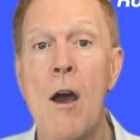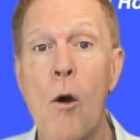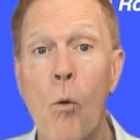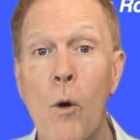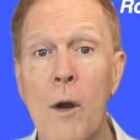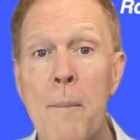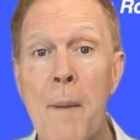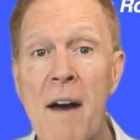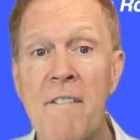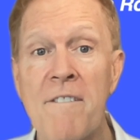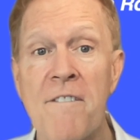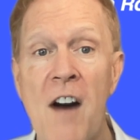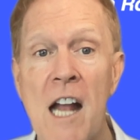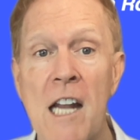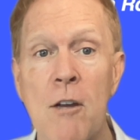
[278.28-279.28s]
What about
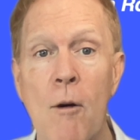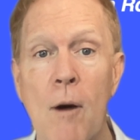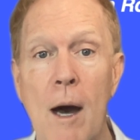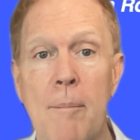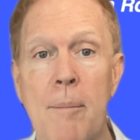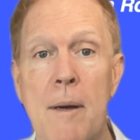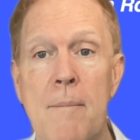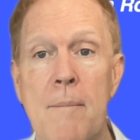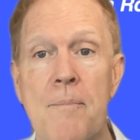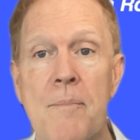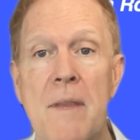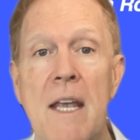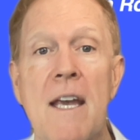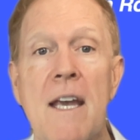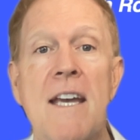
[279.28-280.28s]
follow up?
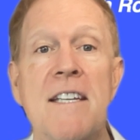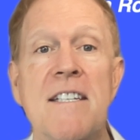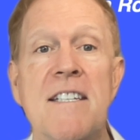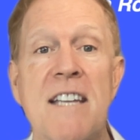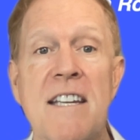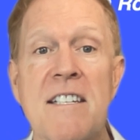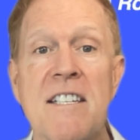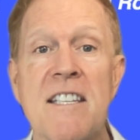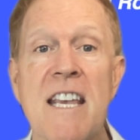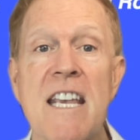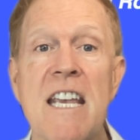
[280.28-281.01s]
Since the